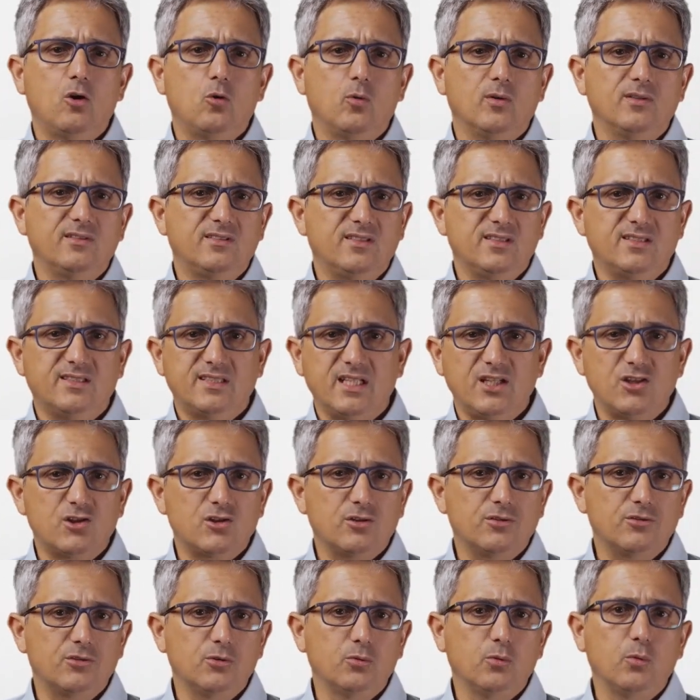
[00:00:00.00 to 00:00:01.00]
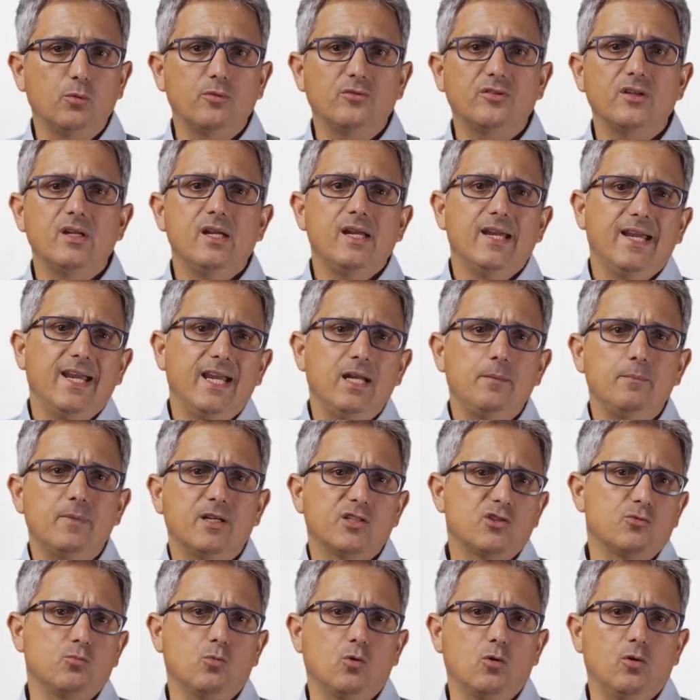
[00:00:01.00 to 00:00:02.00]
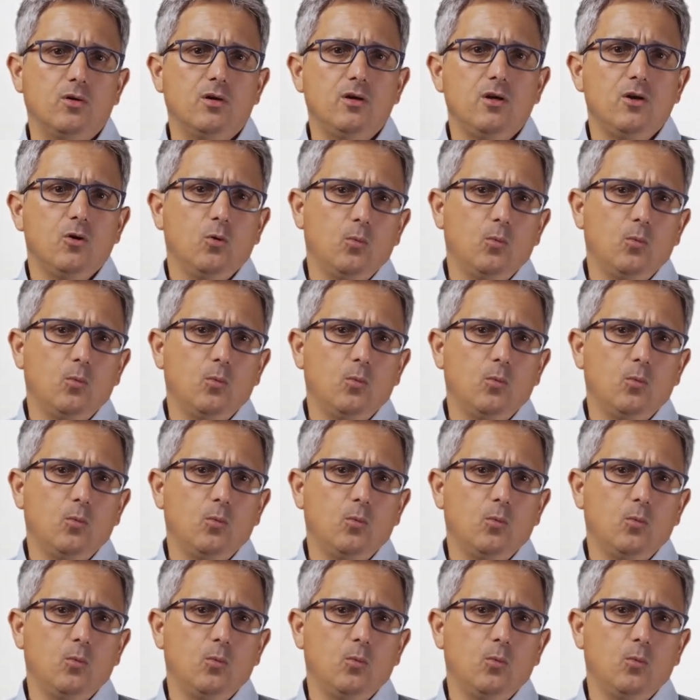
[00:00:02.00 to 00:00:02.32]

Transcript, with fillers: quantization tools and much more,